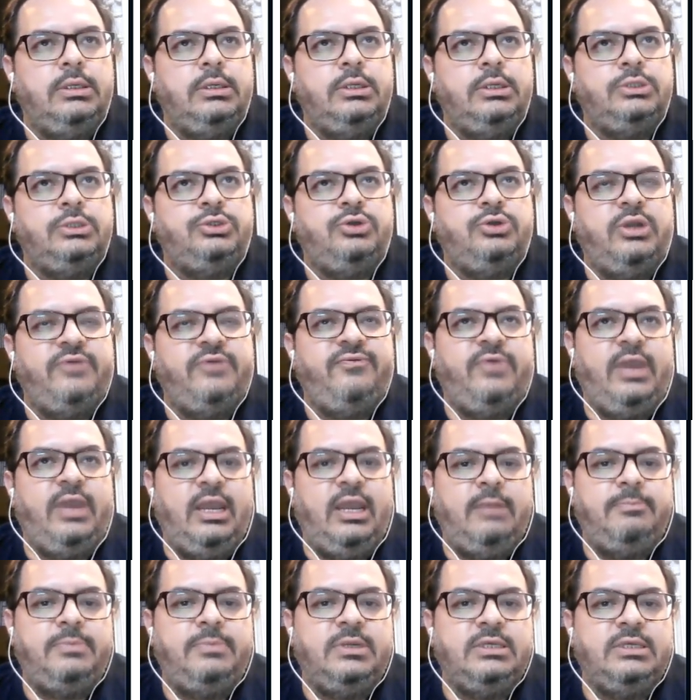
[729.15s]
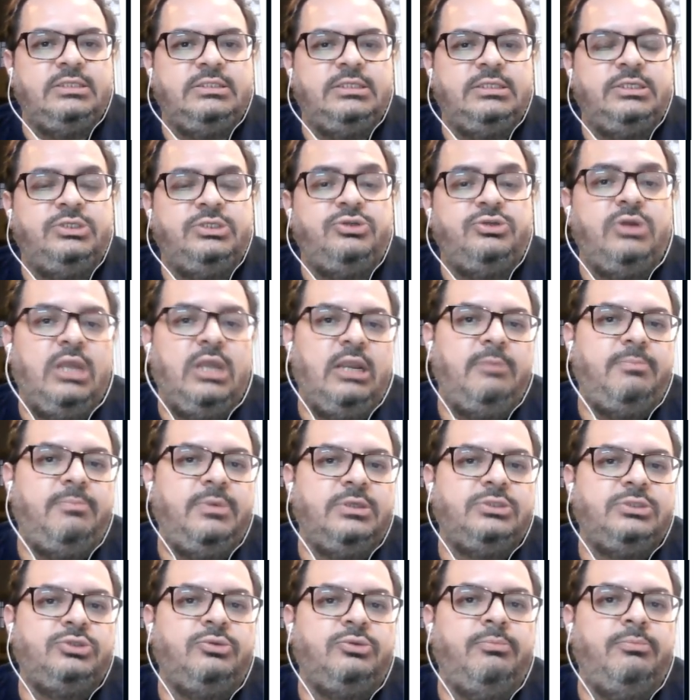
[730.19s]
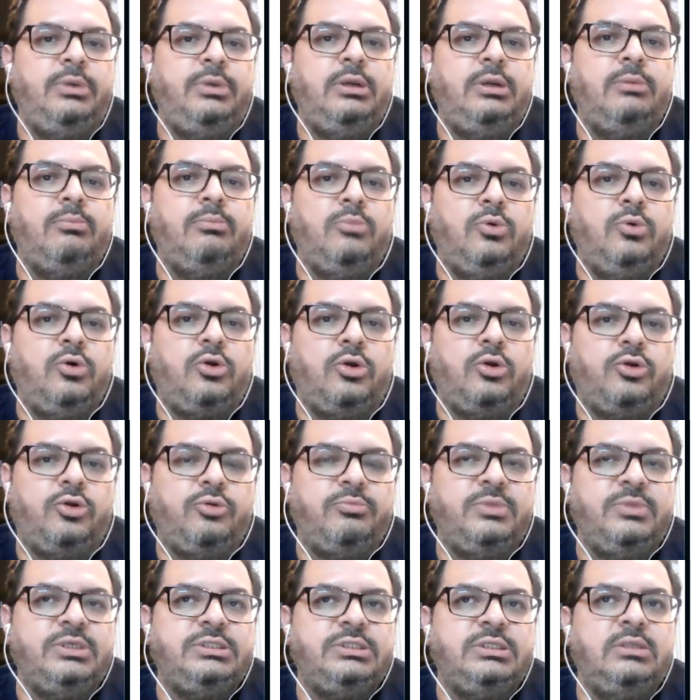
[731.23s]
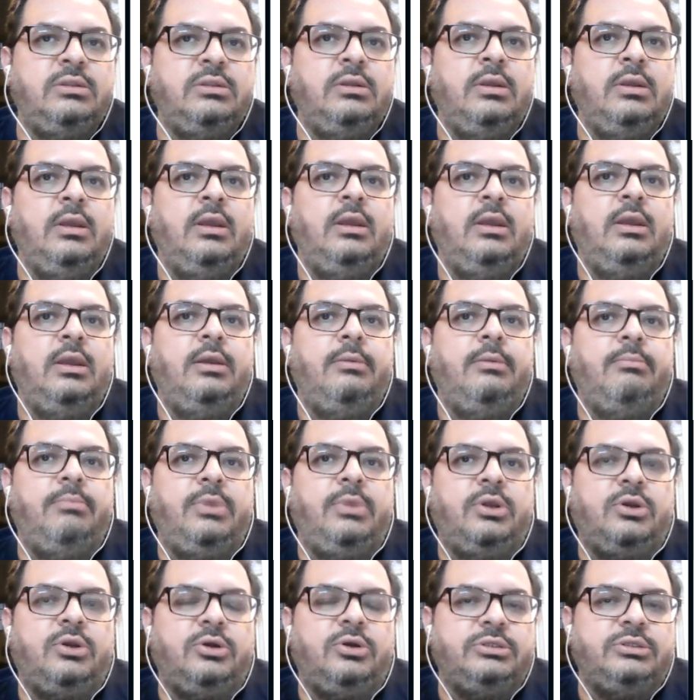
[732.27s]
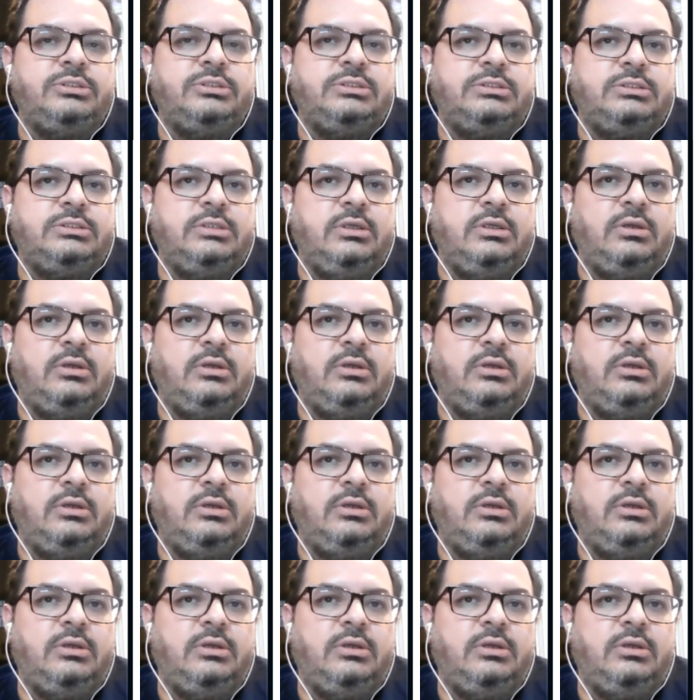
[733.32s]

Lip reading: it should have helped us. It should help us to build more automation, because